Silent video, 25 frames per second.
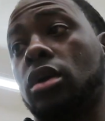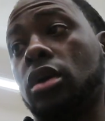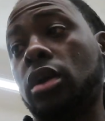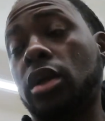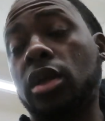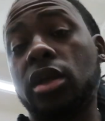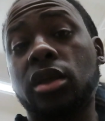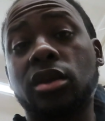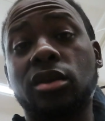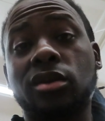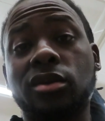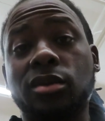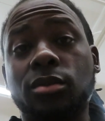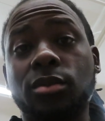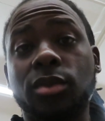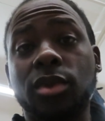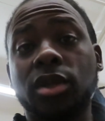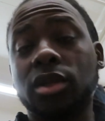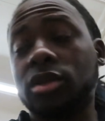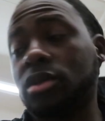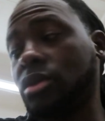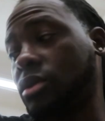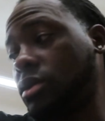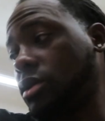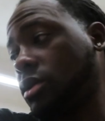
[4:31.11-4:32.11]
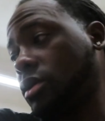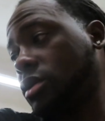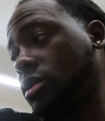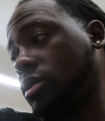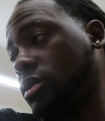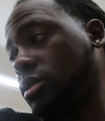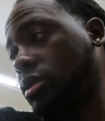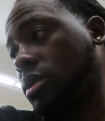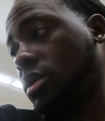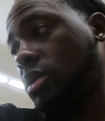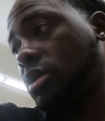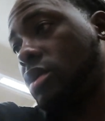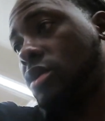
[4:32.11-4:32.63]
hey, let me get the,
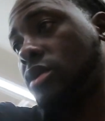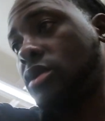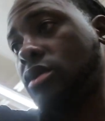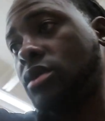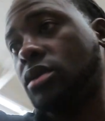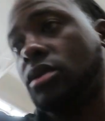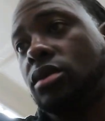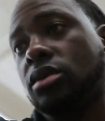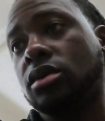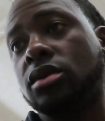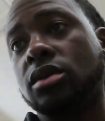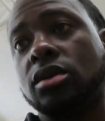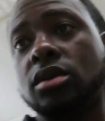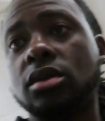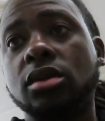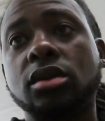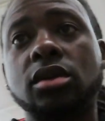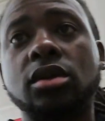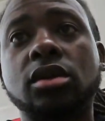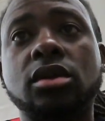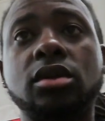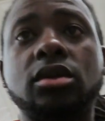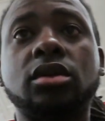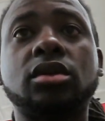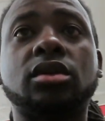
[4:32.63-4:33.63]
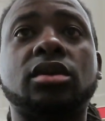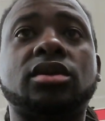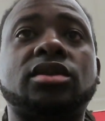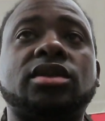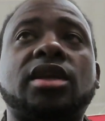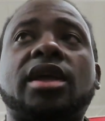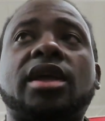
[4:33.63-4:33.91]
the, the